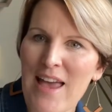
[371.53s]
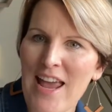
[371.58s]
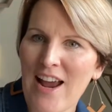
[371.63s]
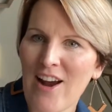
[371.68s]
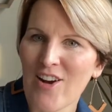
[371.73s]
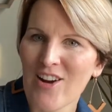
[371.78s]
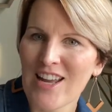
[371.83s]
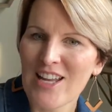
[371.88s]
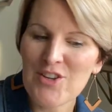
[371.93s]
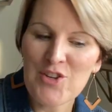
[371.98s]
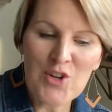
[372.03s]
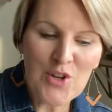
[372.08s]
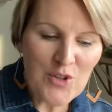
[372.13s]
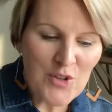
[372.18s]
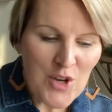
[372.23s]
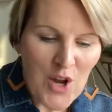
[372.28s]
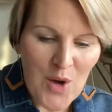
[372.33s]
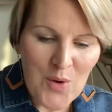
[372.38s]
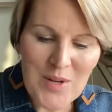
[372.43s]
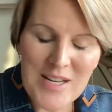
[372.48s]
Erin. You'll
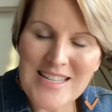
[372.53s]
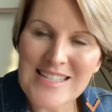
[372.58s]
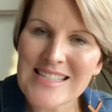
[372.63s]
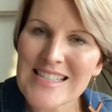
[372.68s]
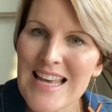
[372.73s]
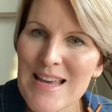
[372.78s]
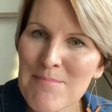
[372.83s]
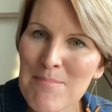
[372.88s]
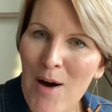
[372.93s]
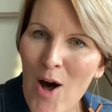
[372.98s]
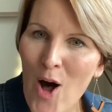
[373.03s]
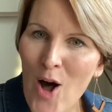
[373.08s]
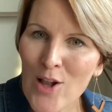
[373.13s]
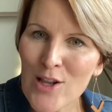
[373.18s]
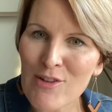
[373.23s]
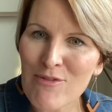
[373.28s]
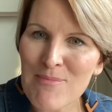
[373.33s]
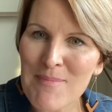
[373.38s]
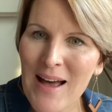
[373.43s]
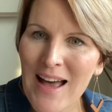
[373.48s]
notice that all
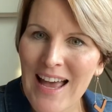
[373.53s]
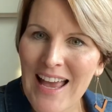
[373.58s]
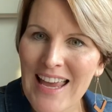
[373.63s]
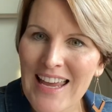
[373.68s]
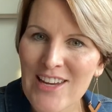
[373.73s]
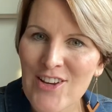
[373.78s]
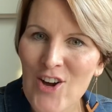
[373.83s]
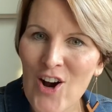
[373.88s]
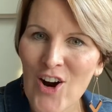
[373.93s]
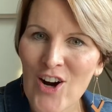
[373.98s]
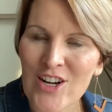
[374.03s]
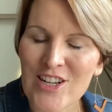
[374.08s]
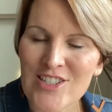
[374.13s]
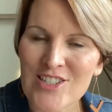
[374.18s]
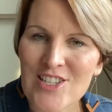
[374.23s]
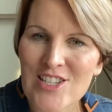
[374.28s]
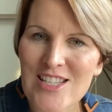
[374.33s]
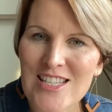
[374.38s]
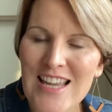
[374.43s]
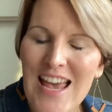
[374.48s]
of my
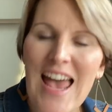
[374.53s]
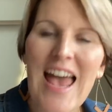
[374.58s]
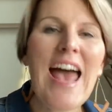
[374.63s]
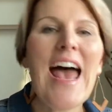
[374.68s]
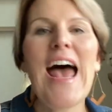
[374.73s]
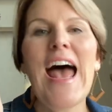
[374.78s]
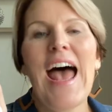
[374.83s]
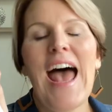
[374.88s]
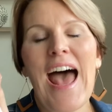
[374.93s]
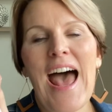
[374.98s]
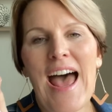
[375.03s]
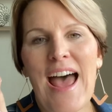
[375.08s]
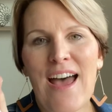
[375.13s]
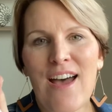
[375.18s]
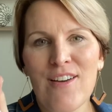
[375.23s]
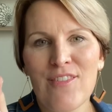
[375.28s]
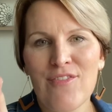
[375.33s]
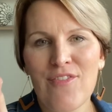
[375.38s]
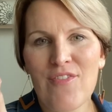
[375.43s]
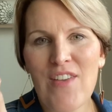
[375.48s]
yarns
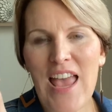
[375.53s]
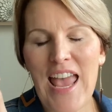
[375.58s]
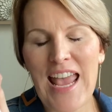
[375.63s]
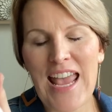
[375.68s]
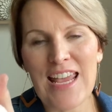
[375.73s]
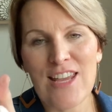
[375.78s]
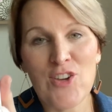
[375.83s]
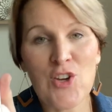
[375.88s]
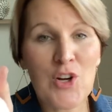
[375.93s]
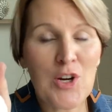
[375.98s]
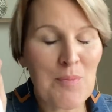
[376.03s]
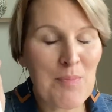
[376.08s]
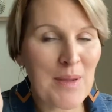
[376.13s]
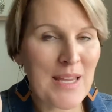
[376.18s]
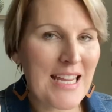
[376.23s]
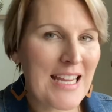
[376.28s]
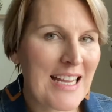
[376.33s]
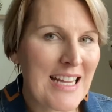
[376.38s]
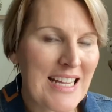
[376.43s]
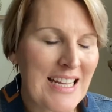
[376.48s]
have a
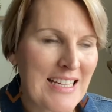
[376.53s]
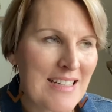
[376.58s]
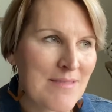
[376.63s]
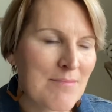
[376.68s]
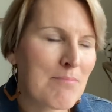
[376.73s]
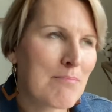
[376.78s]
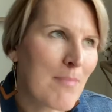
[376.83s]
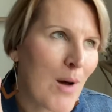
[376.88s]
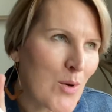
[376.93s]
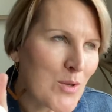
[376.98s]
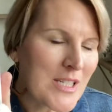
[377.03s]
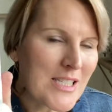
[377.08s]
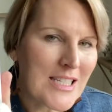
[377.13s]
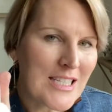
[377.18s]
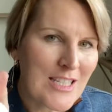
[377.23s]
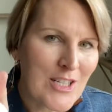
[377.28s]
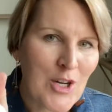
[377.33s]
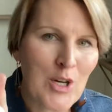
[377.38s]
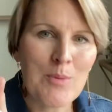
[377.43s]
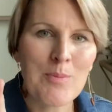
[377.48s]
European, mostly
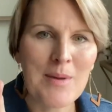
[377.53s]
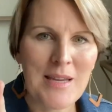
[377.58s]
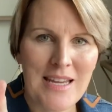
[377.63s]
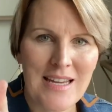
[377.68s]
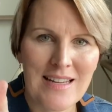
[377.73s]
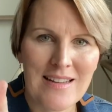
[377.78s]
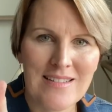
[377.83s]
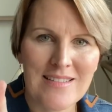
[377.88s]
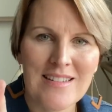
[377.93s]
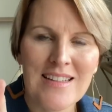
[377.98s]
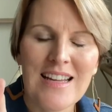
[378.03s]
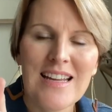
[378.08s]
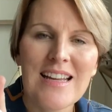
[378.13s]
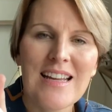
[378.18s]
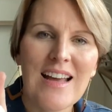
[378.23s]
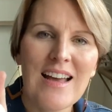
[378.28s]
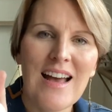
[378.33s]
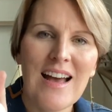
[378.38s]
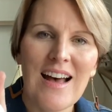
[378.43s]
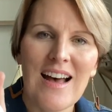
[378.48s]
European,
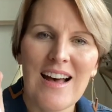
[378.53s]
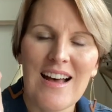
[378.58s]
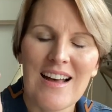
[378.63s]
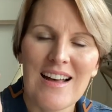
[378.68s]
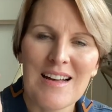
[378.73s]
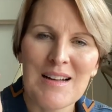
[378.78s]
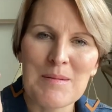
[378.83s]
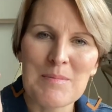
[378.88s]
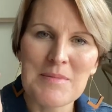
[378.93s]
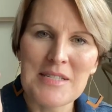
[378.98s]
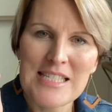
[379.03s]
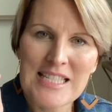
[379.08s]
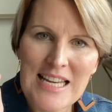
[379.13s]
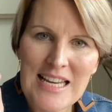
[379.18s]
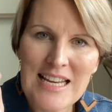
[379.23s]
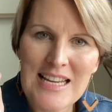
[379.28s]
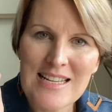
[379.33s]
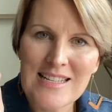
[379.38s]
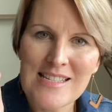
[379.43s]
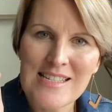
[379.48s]
um,
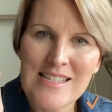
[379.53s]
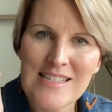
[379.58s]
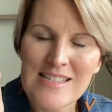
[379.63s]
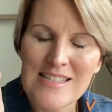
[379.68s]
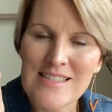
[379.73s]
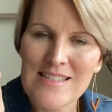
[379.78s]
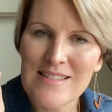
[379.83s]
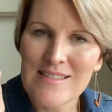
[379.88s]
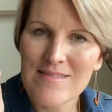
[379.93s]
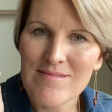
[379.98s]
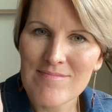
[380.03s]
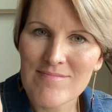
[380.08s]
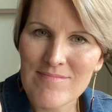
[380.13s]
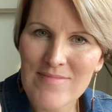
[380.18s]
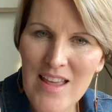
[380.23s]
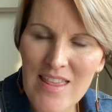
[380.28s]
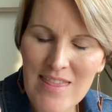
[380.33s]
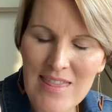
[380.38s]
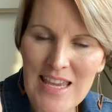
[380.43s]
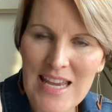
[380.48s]
cities
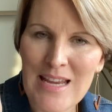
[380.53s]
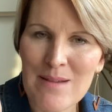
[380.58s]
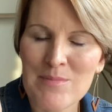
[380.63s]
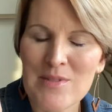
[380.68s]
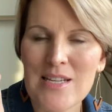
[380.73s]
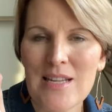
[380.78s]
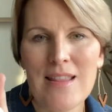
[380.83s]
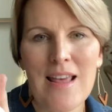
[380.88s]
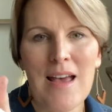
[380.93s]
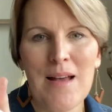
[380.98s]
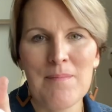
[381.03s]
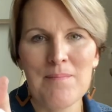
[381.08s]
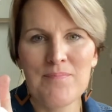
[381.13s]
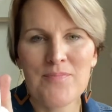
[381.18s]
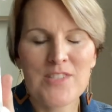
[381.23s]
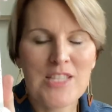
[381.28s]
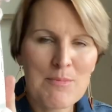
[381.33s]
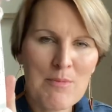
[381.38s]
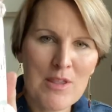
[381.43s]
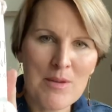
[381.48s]
theme to them.
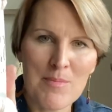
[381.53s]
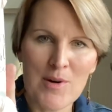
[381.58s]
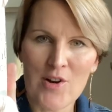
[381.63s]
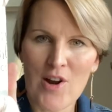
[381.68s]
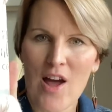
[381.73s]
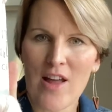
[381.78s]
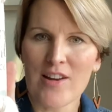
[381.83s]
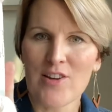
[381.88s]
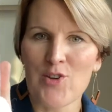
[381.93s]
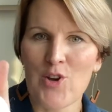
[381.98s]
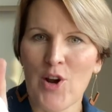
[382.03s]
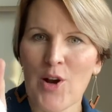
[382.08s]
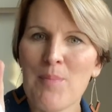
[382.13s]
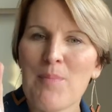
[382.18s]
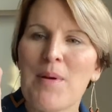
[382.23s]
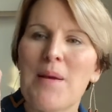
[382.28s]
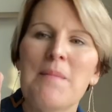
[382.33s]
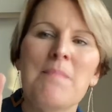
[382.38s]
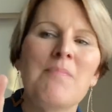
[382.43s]
Some of them are not in Europe.